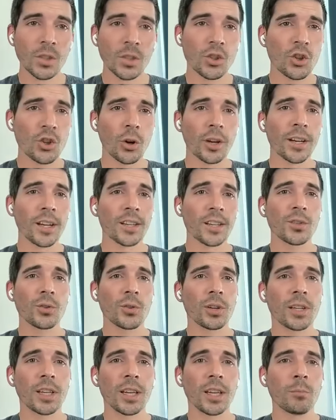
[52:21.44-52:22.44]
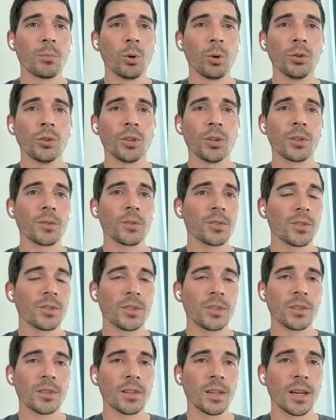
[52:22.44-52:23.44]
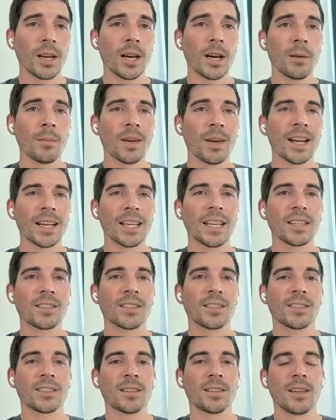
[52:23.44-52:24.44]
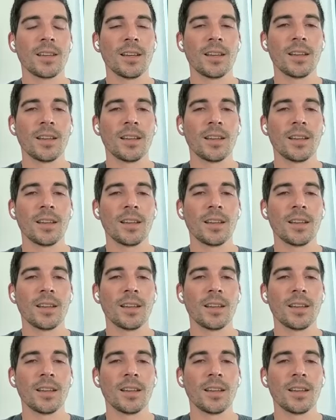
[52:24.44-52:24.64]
Join us or get bulldozed. And I guess,